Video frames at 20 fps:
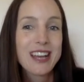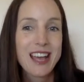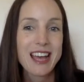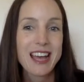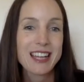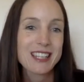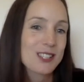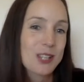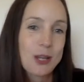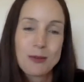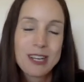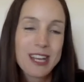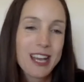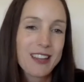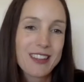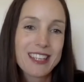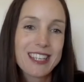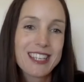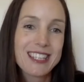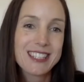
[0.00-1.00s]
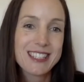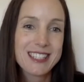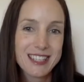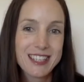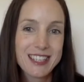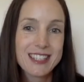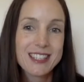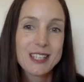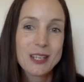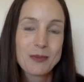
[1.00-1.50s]
and so many other kids in
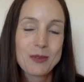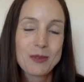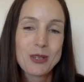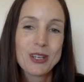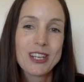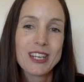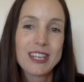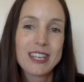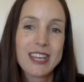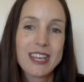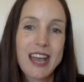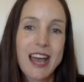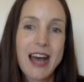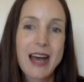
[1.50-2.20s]
this community.